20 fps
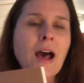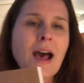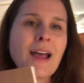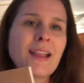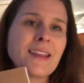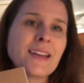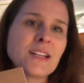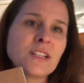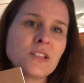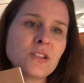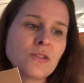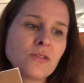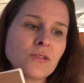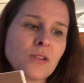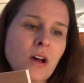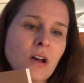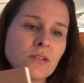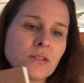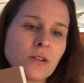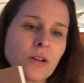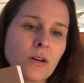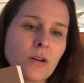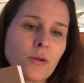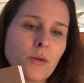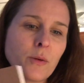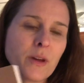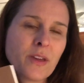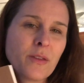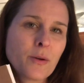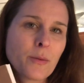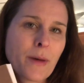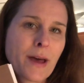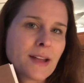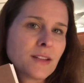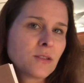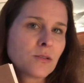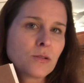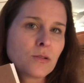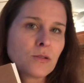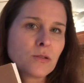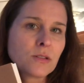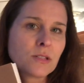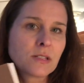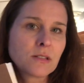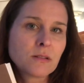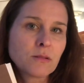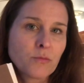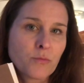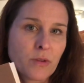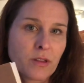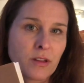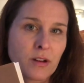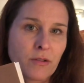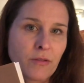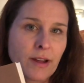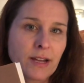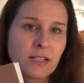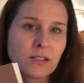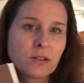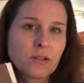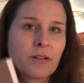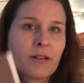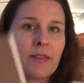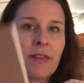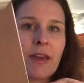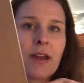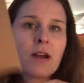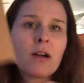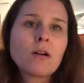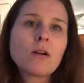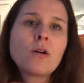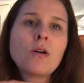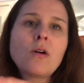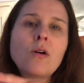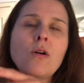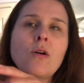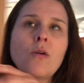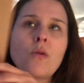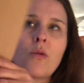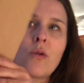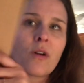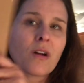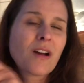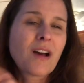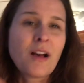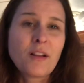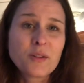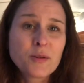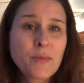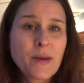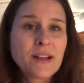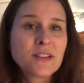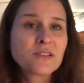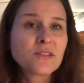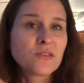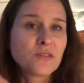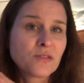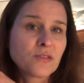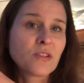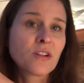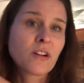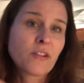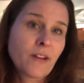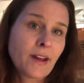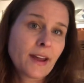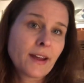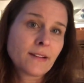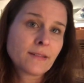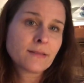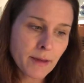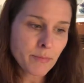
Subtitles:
I like to use also either pencils with an eraser in there, or colored pencils are great.